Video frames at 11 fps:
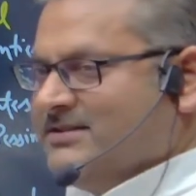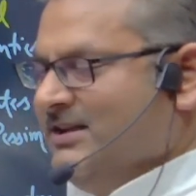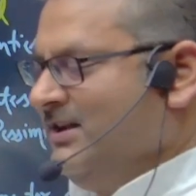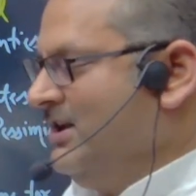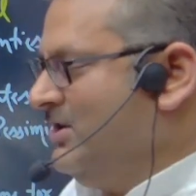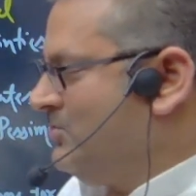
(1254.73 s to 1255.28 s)

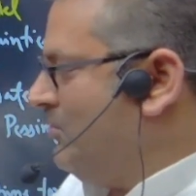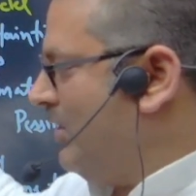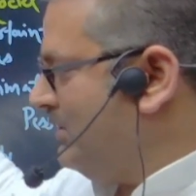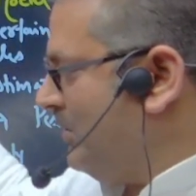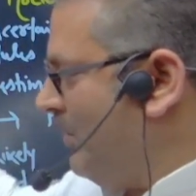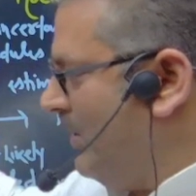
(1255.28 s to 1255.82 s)
So on
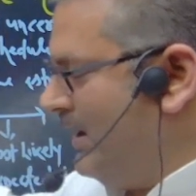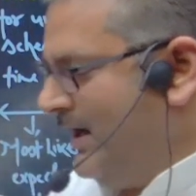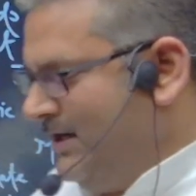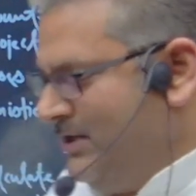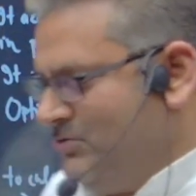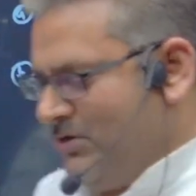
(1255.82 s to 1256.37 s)
the one hand,
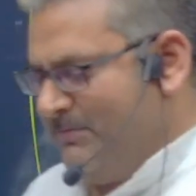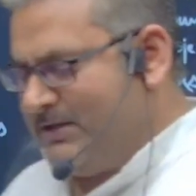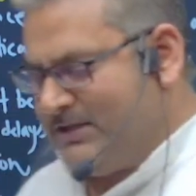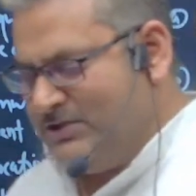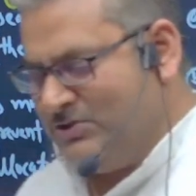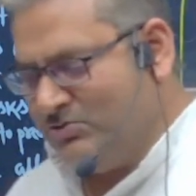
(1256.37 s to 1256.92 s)
you are
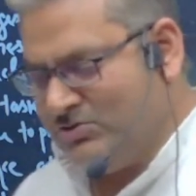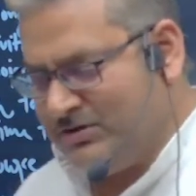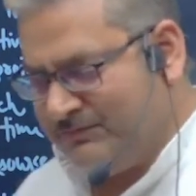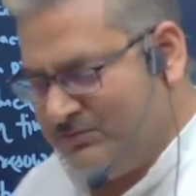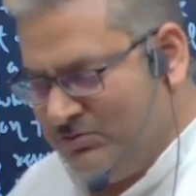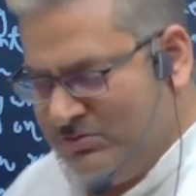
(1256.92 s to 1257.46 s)
making use
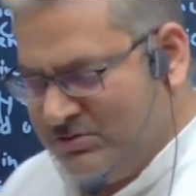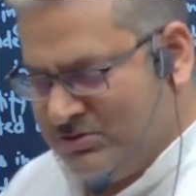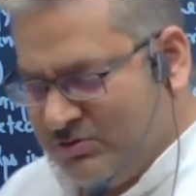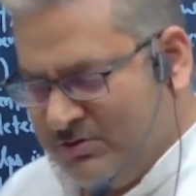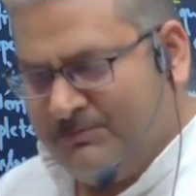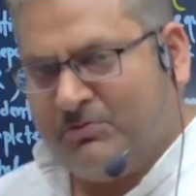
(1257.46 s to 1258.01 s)
of tools to
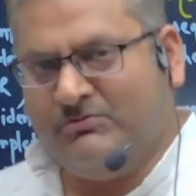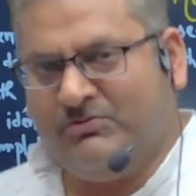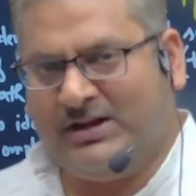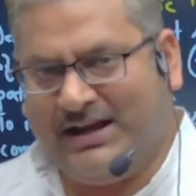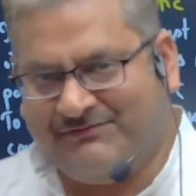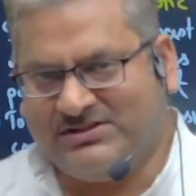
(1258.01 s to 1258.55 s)
improve your
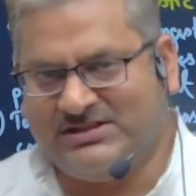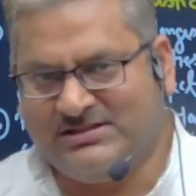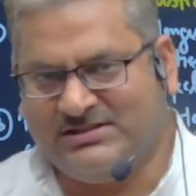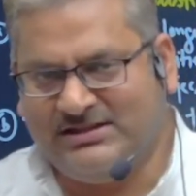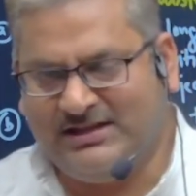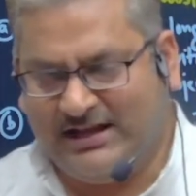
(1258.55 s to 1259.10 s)

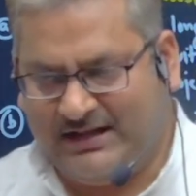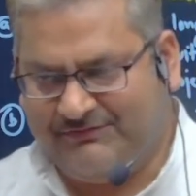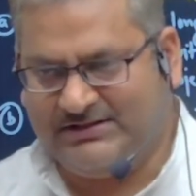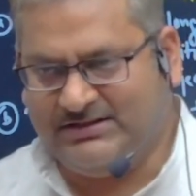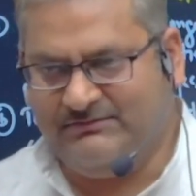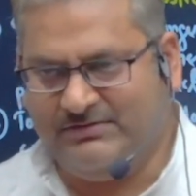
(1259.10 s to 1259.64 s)
efficiency and
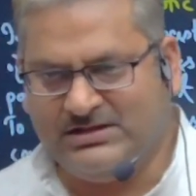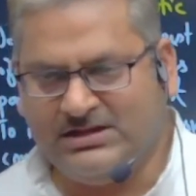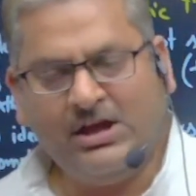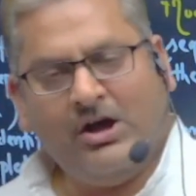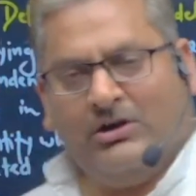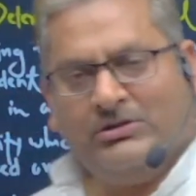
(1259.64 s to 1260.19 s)
effectiveness. On the